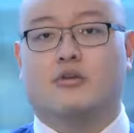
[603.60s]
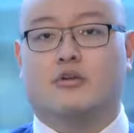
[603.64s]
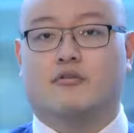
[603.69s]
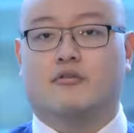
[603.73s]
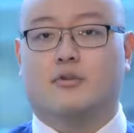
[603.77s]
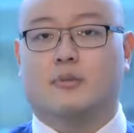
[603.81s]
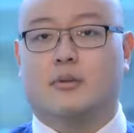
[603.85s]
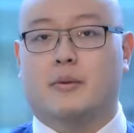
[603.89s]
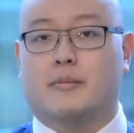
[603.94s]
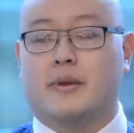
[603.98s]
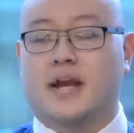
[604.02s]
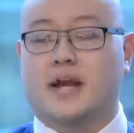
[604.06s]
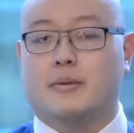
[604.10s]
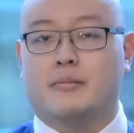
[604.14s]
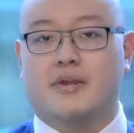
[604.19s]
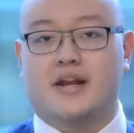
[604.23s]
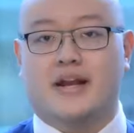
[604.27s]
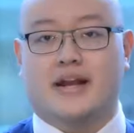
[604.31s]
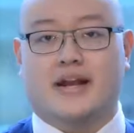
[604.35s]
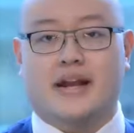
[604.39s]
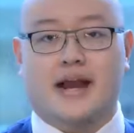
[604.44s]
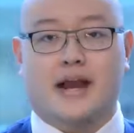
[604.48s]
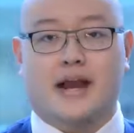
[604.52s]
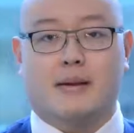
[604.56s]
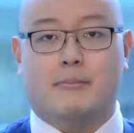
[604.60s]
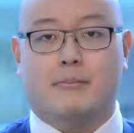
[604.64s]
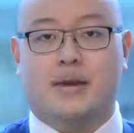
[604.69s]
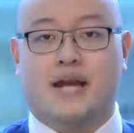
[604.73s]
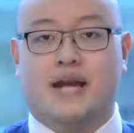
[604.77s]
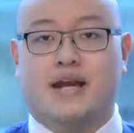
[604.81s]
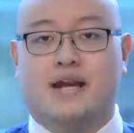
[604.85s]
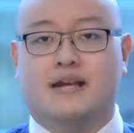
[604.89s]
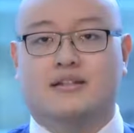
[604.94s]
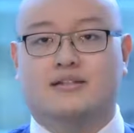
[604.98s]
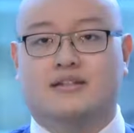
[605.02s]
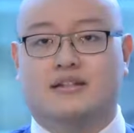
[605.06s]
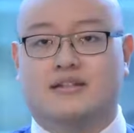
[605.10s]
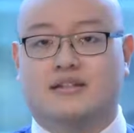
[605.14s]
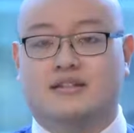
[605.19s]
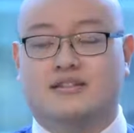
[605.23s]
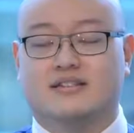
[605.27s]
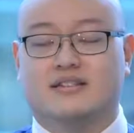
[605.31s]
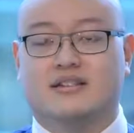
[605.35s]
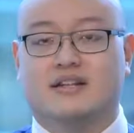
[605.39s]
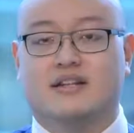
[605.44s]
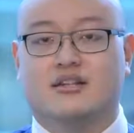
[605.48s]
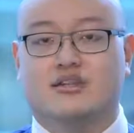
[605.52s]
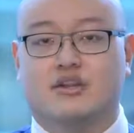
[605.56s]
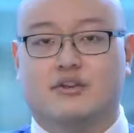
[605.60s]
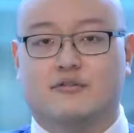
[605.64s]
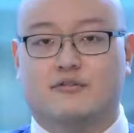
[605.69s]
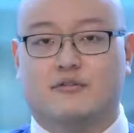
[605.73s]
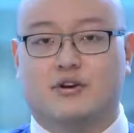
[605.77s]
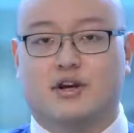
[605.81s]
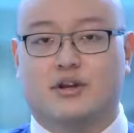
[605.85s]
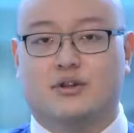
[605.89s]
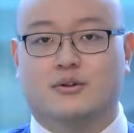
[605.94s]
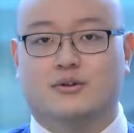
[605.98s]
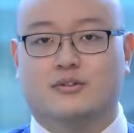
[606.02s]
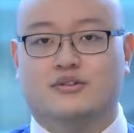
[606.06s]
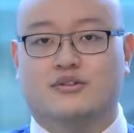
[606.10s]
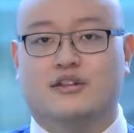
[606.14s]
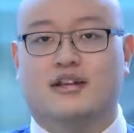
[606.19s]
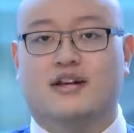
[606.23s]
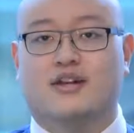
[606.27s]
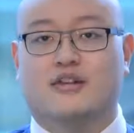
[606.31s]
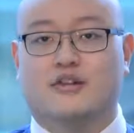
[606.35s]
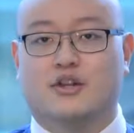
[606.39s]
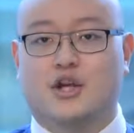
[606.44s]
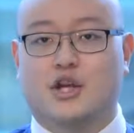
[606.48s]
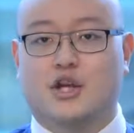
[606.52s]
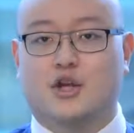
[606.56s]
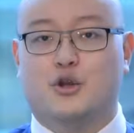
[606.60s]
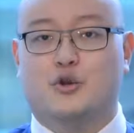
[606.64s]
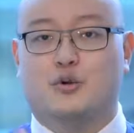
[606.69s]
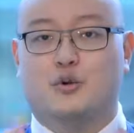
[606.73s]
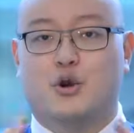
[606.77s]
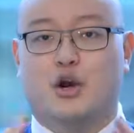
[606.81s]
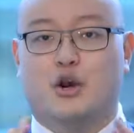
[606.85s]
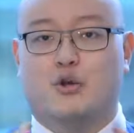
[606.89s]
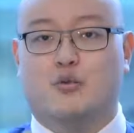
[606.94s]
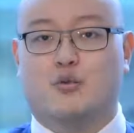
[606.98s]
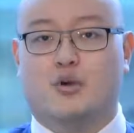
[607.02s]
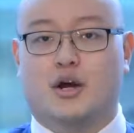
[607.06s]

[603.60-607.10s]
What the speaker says: or from the paid media campaigns and these lead gen funnels that you are